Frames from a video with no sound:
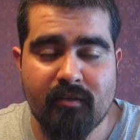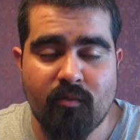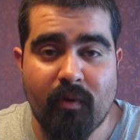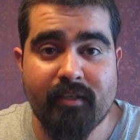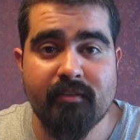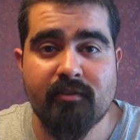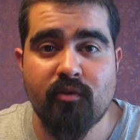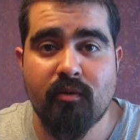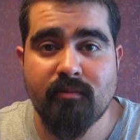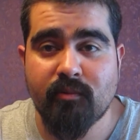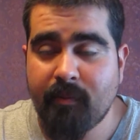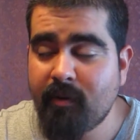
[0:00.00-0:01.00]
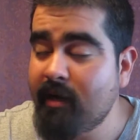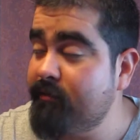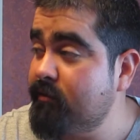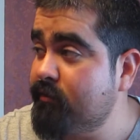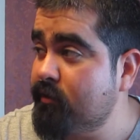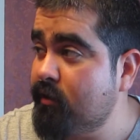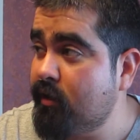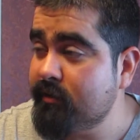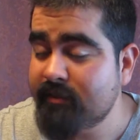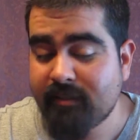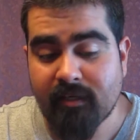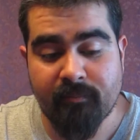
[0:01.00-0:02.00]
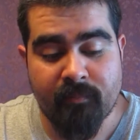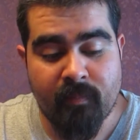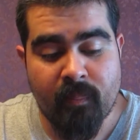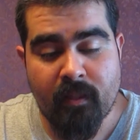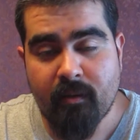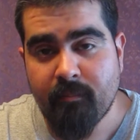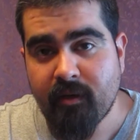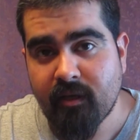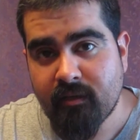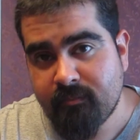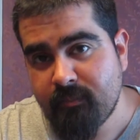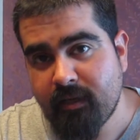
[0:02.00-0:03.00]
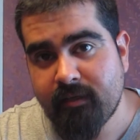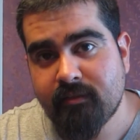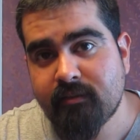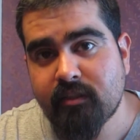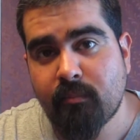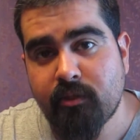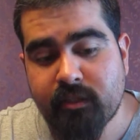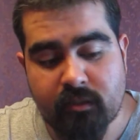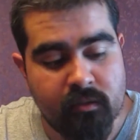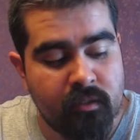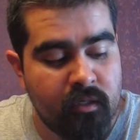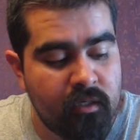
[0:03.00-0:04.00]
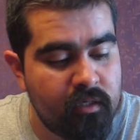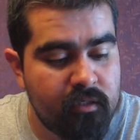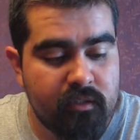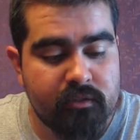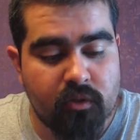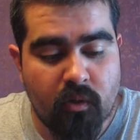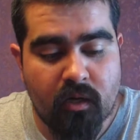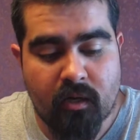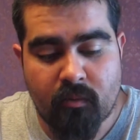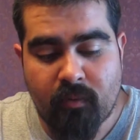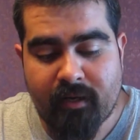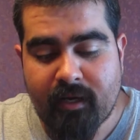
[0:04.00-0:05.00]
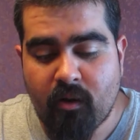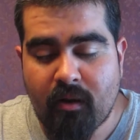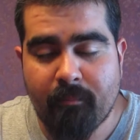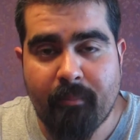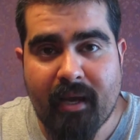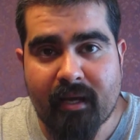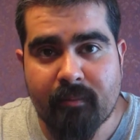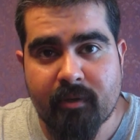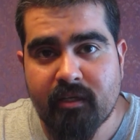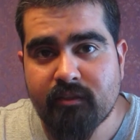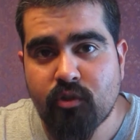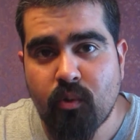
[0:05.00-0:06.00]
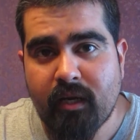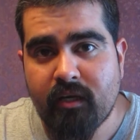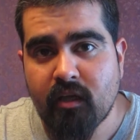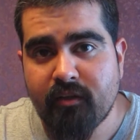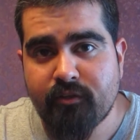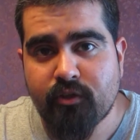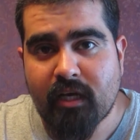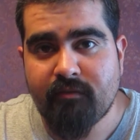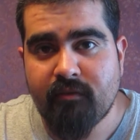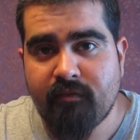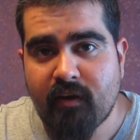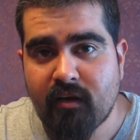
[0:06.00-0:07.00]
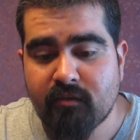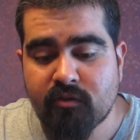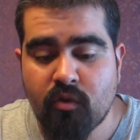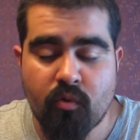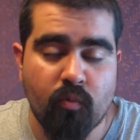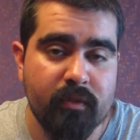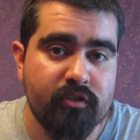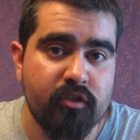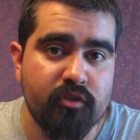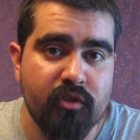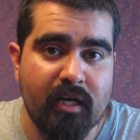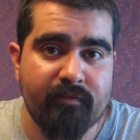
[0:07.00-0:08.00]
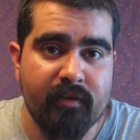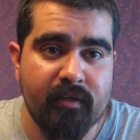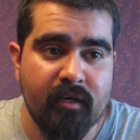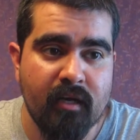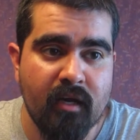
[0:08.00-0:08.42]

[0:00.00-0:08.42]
rainstorms we were having for the longest time. But hey, summer's here. So right now I'm back. I'm going to do another drive-in files. Went to the drive-in.